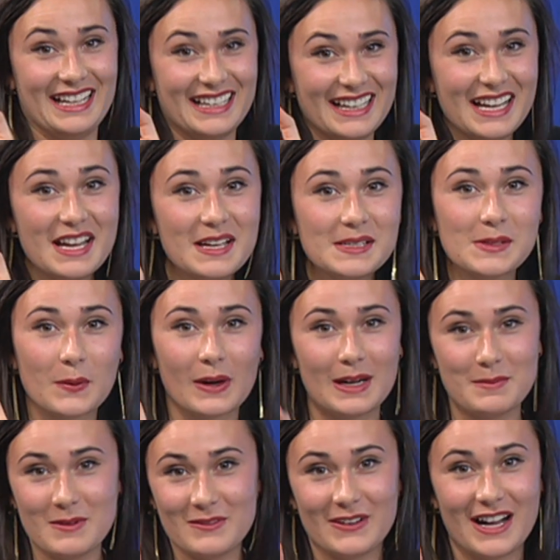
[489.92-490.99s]
so we're gonna
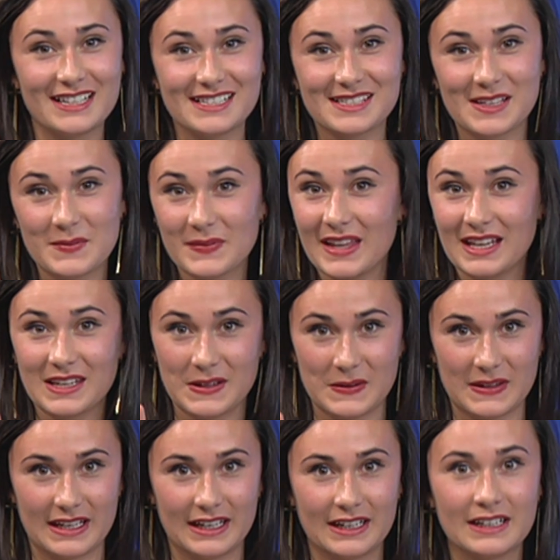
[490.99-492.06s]
move on to something new
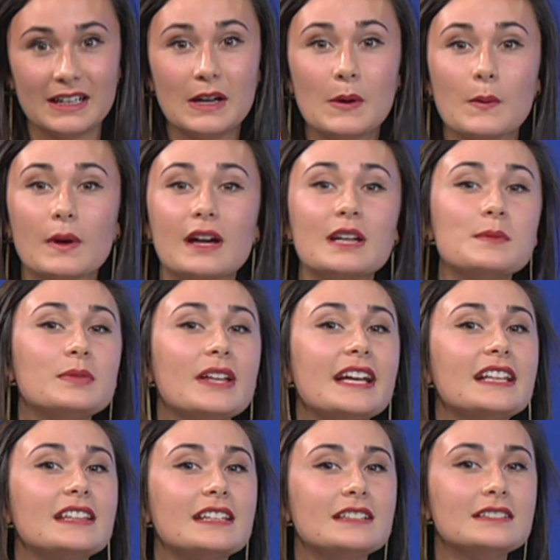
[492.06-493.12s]
here. We're gonna play a
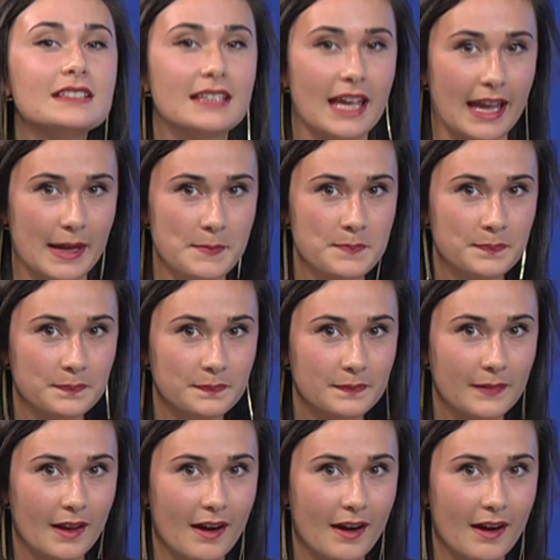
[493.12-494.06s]
little game. All right?